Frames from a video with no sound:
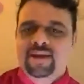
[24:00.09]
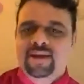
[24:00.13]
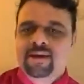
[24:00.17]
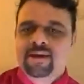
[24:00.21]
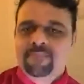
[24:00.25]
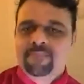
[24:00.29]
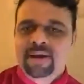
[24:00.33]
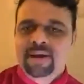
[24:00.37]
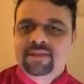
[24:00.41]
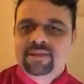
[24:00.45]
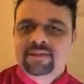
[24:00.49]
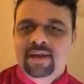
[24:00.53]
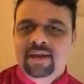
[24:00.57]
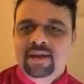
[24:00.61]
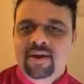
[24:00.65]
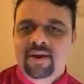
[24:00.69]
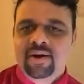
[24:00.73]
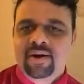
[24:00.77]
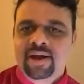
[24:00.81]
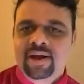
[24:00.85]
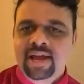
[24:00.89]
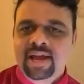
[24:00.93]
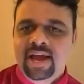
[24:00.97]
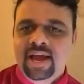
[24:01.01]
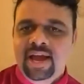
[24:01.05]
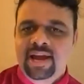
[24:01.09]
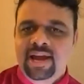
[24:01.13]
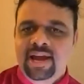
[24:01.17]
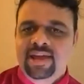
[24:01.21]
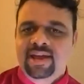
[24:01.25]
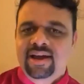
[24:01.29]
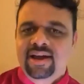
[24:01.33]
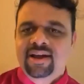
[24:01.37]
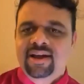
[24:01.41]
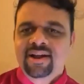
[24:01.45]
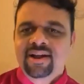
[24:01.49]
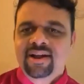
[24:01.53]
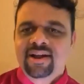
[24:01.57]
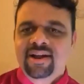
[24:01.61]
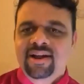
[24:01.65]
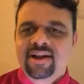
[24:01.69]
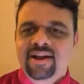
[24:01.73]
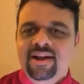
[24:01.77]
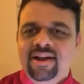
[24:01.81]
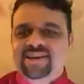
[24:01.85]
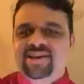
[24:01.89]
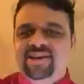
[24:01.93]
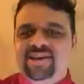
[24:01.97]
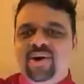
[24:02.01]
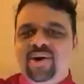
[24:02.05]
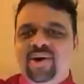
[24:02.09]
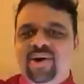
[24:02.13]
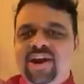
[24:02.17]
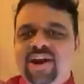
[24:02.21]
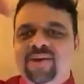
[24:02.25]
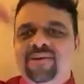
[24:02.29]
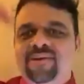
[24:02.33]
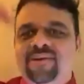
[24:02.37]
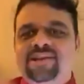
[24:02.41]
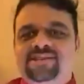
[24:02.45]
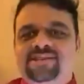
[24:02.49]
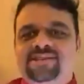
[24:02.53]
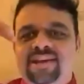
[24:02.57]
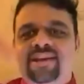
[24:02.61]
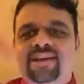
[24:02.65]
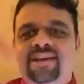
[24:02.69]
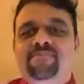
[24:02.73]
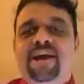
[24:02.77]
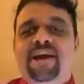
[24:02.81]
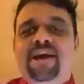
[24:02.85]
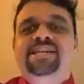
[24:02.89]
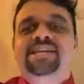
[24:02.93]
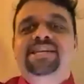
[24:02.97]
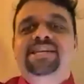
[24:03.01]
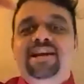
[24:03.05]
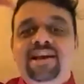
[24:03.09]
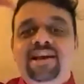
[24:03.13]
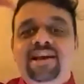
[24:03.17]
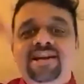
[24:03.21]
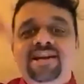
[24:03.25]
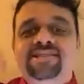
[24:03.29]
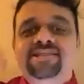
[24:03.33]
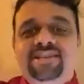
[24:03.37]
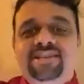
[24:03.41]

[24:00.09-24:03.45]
Praise the Lord. Hallelujah. Pastor Jolly will see my children's